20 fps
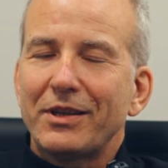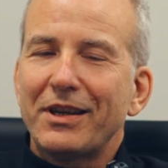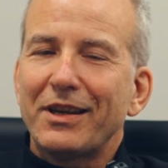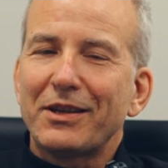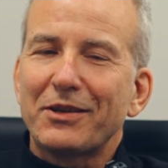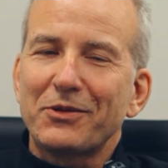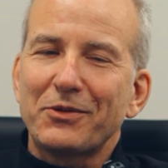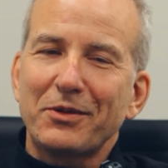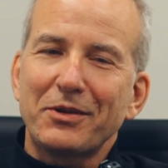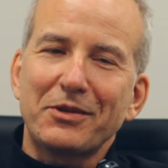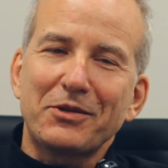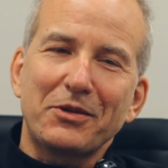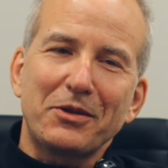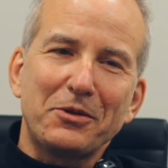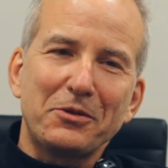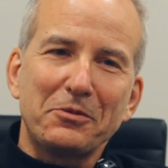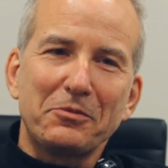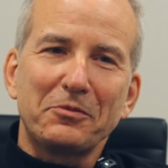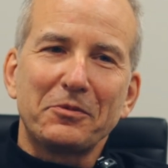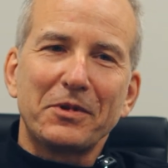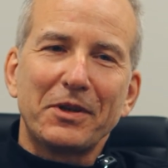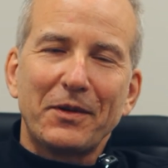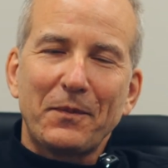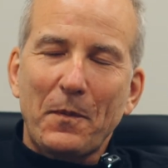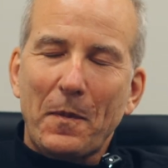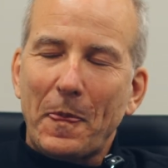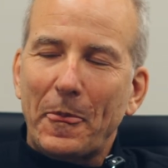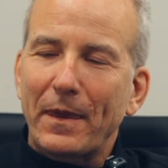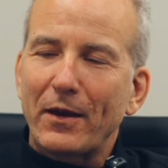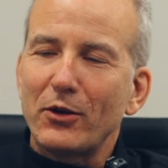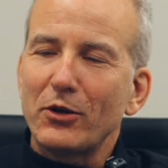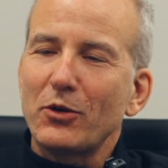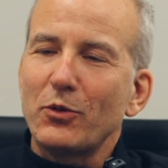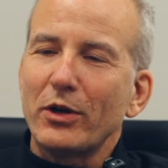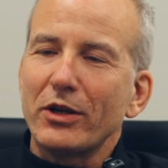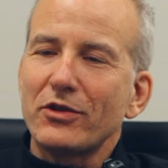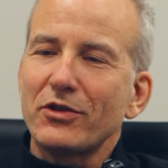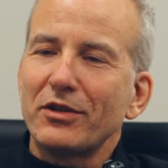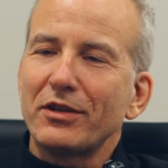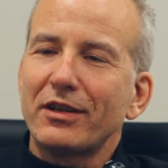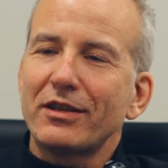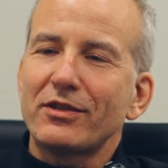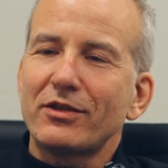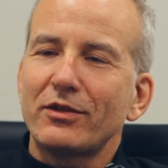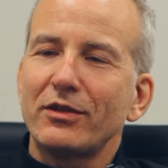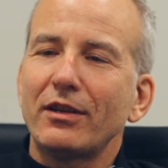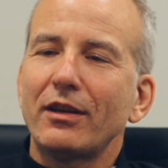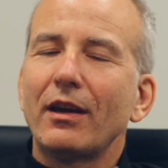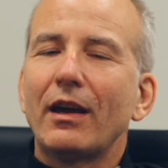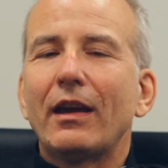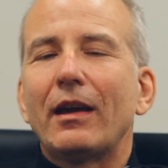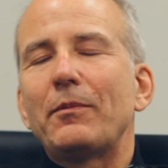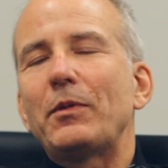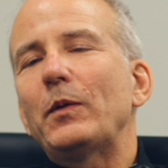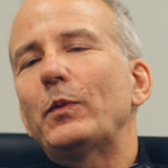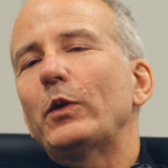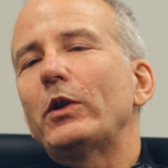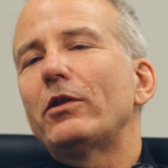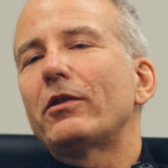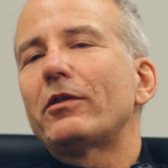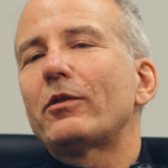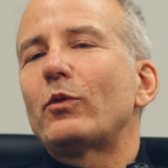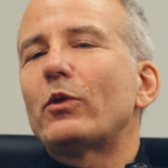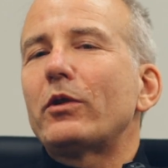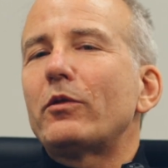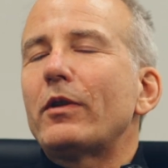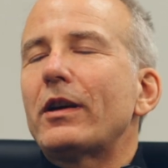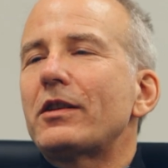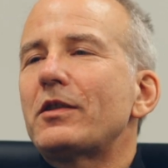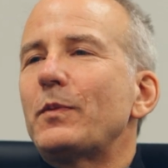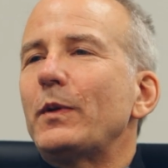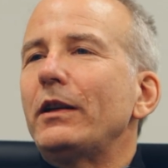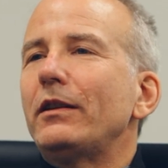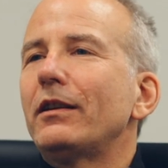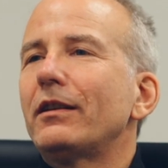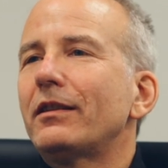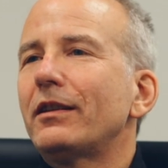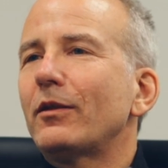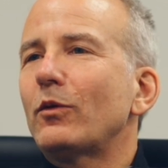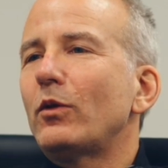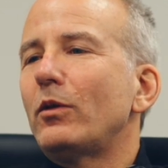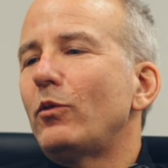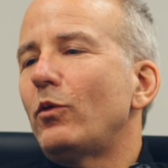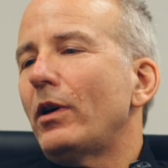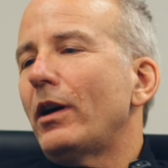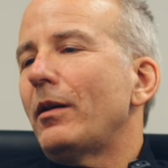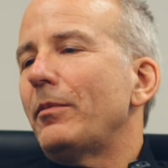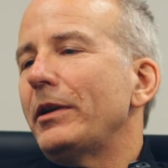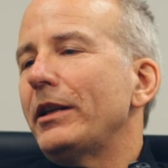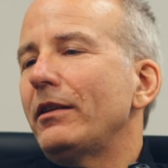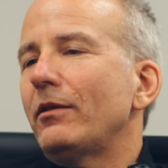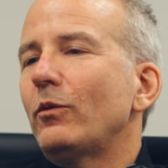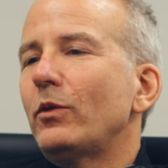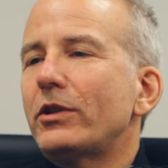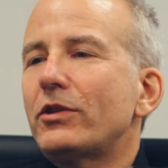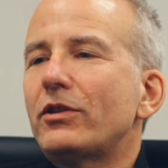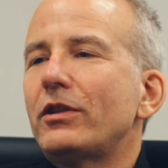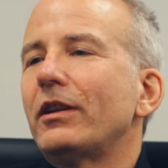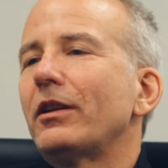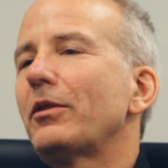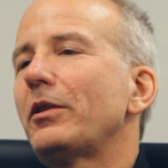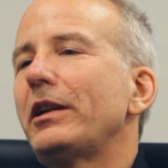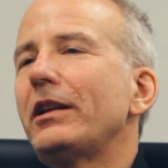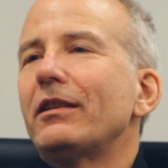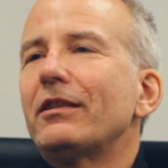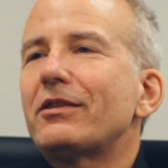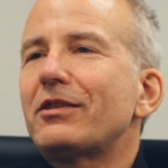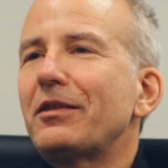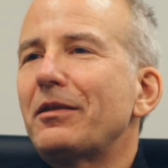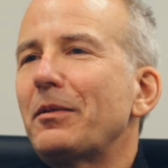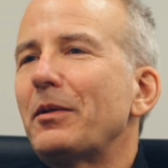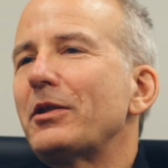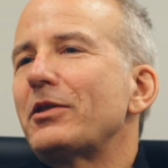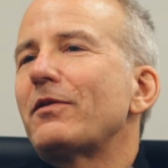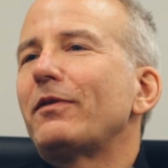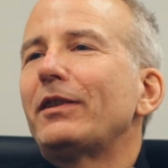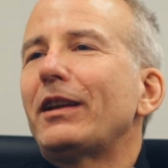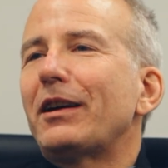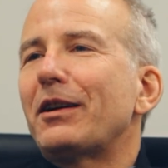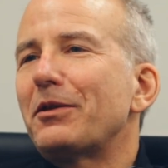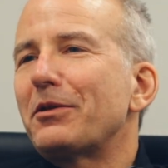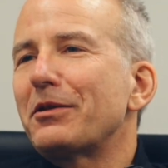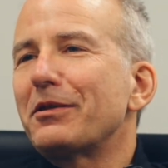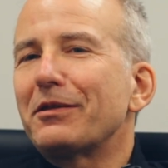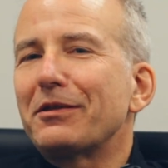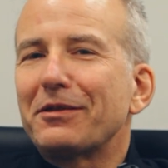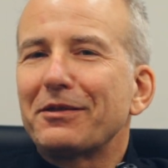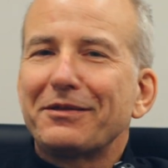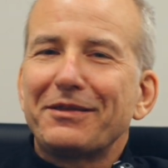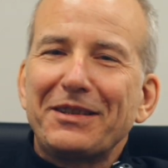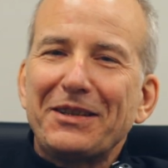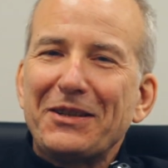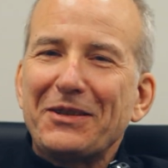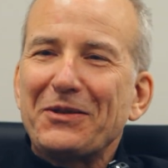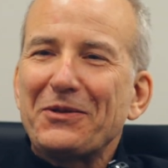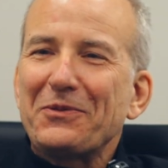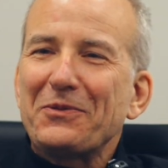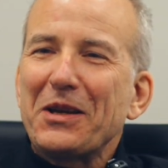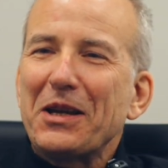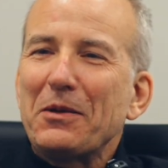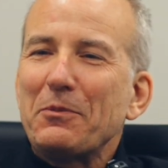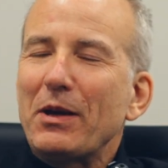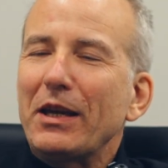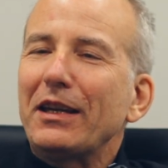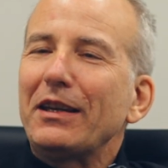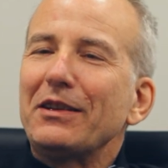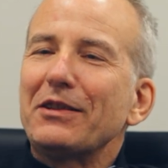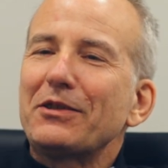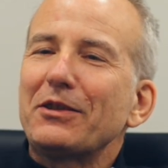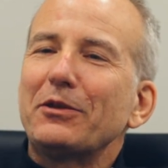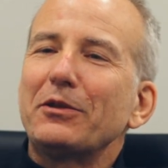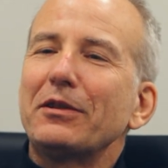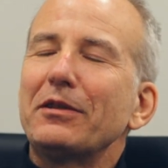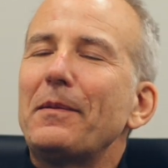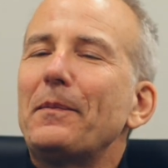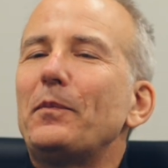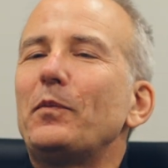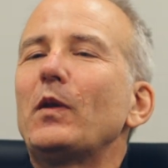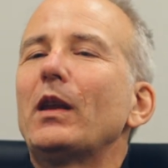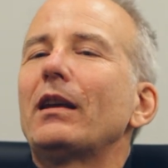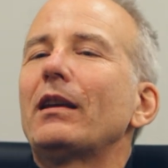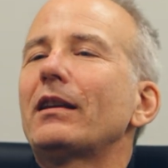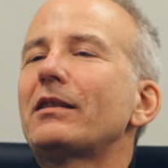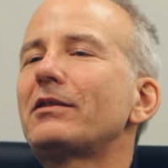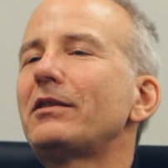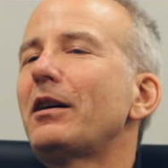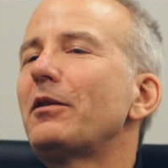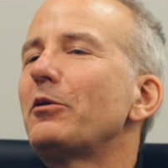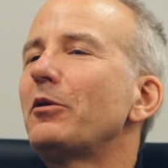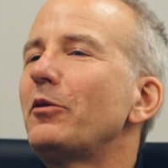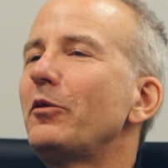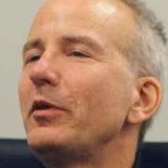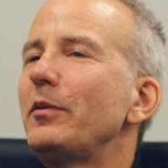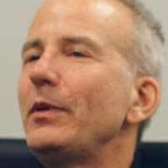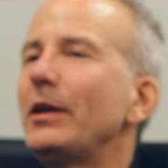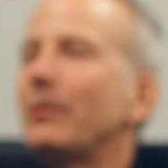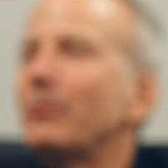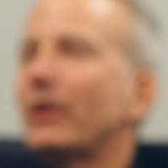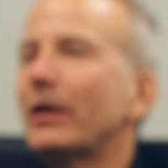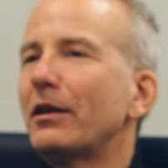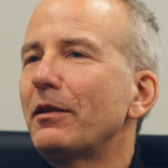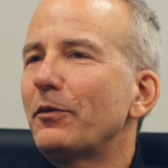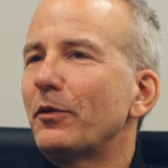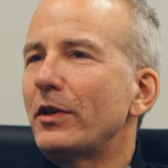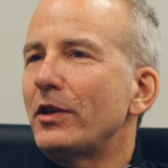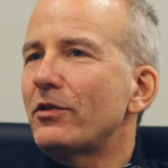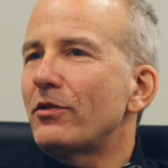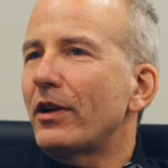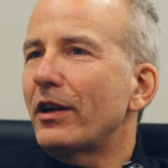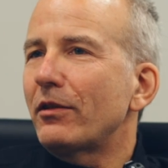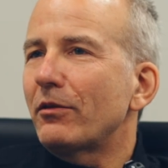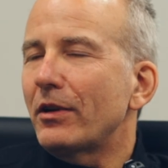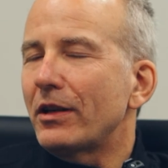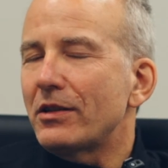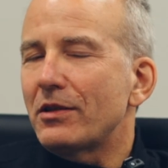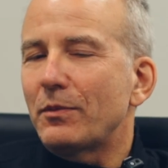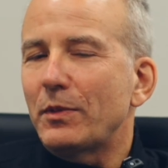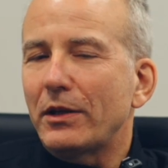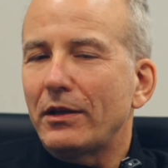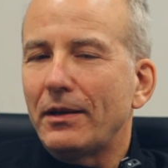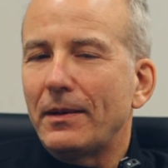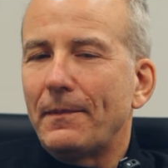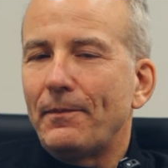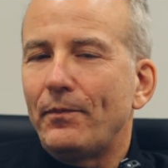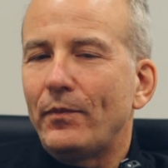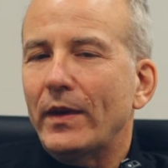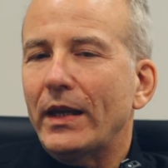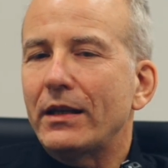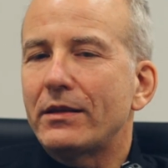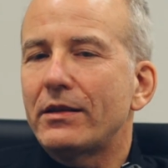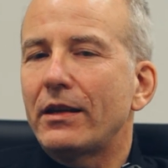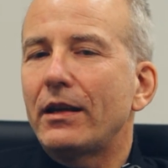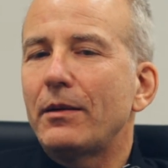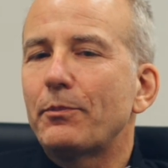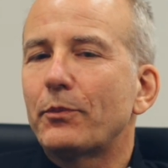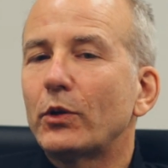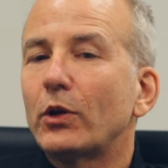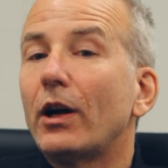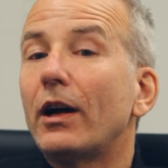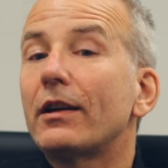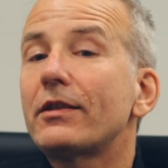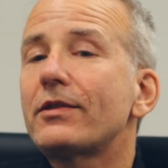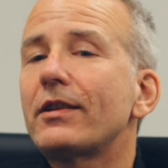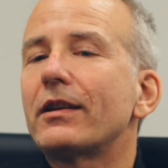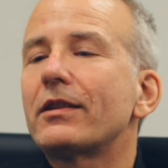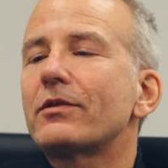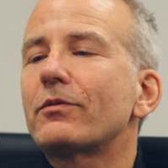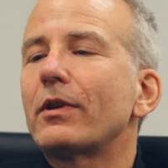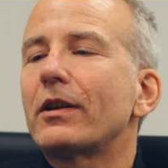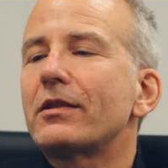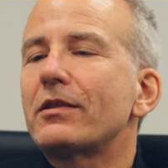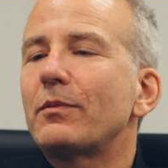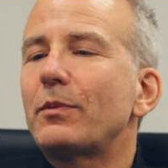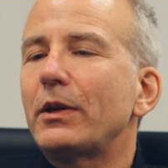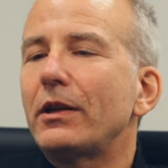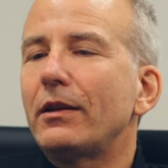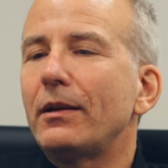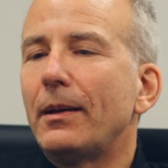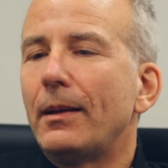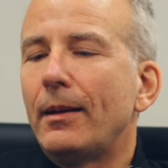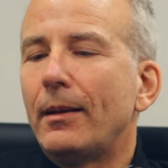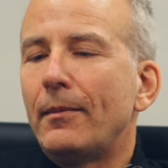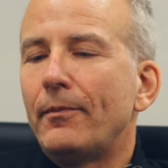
Yes. So good question because people hear the word recipe and they think, well, how many which ingredients? You know, how much flour or, you know, baking soda? That's not what we mean by a freeze drying recipe. It's a process recipe.